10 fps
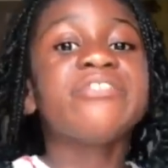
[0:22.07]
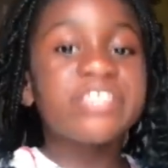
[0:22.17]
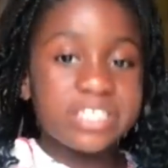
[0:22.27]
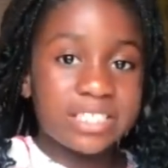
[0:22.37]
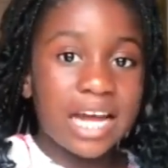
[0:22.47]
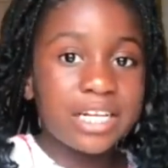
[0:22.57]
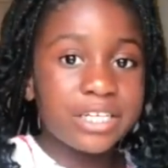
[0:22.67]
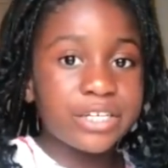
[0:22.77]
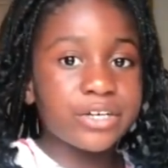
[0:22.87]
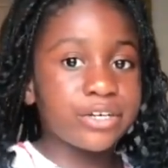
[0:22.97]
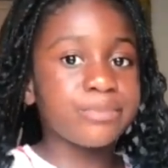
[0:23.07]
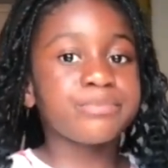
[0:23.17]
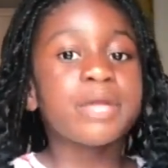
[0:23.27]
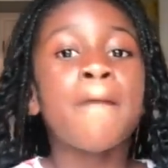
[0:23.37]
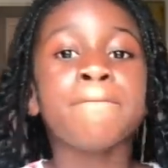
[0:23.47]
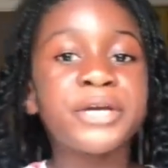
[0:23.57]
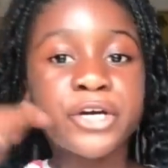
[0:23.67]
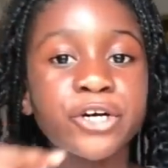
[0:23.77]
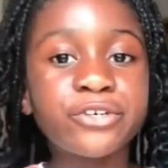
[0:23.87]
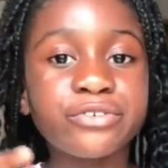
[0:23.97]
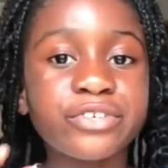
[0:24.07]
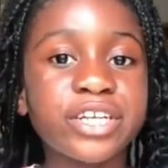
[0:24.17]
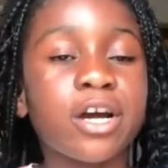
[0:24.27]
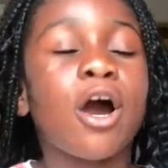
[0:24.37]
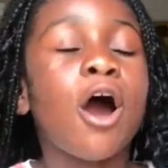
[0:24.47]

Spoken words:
the Stallion, big old freak.